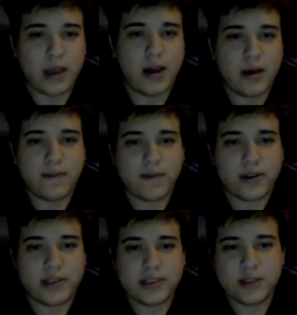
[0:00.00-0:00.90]
For
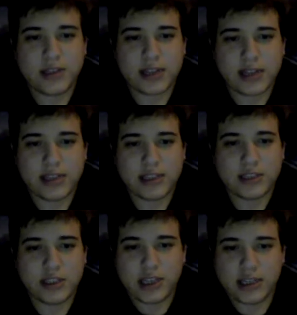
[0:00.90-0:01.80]
instance, using like
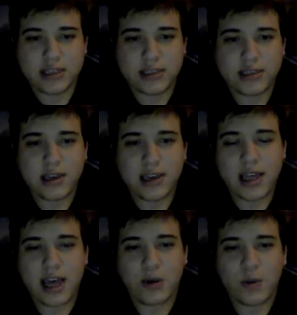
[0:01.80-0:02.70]
Dijins.
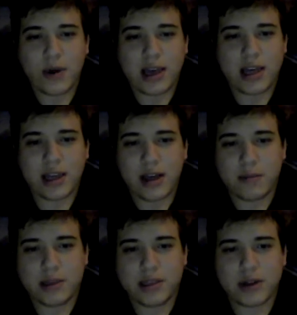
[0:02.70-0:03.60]
That way,
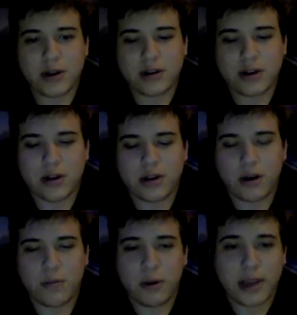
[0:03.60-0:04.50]
these cards,
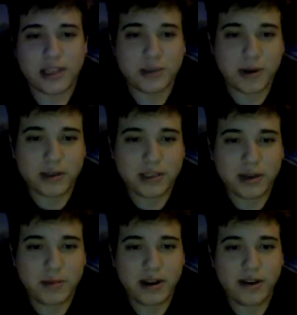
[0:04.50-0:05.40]
your opponent can't special
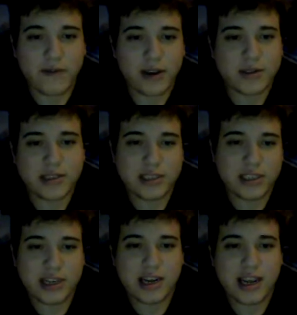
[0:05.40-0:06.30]
summon if I use a
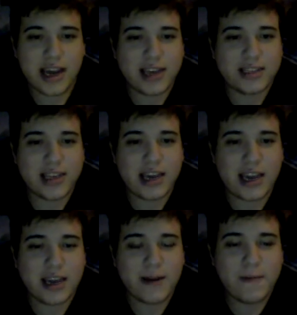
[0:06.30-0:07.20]
Dijin as
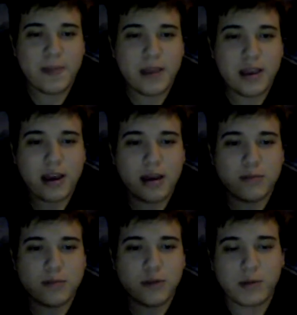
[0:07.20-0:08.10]
a
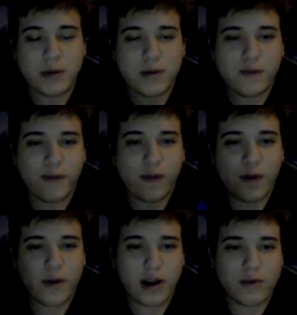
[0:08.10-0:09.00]
tribute
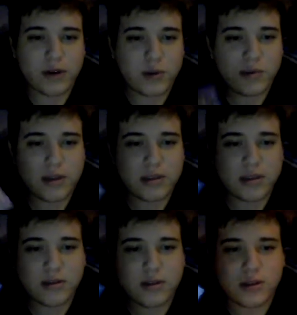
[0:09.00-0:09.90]
for a ritual
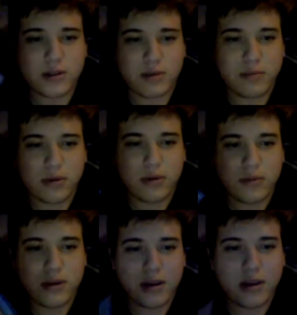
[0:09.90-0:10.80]
monster. So
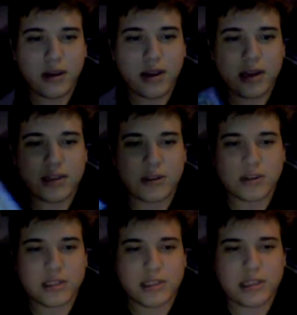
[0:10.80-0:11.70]
boom, and as long
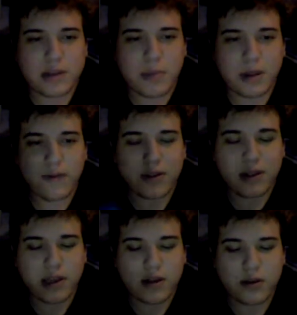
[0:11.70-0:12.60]
as this is up on the field,
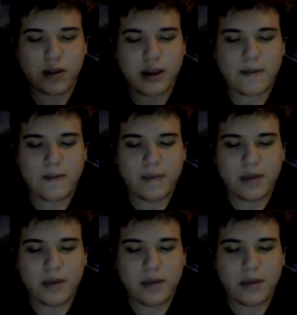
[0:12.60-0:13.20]
they can't do that.